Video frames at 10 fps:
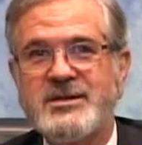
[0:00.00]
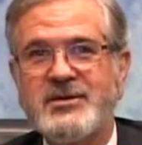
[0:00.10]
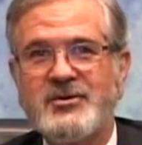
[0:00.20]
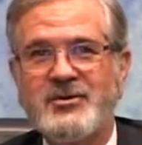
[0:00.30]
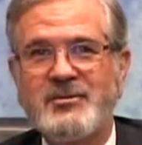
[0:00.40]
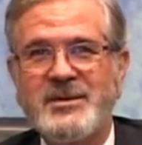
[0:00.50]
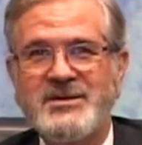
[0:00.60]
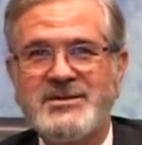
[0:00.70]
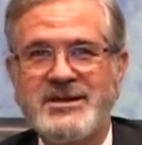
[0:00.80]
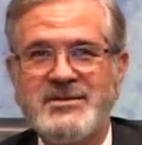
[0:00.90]
the group
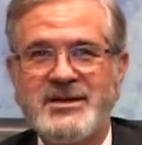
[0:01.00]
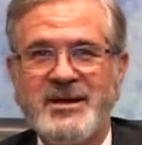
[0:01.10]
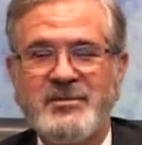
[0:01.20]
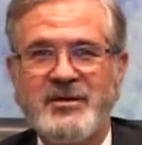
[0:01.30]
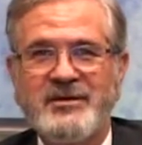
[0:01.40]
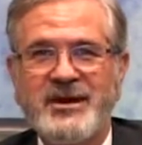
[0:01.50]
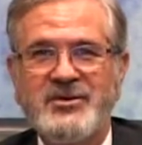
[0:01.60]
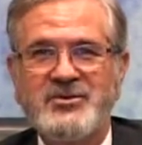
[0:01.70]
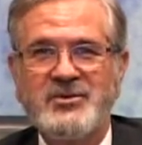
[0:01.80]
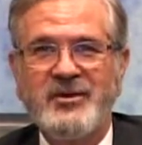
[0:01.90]
as the example of how you should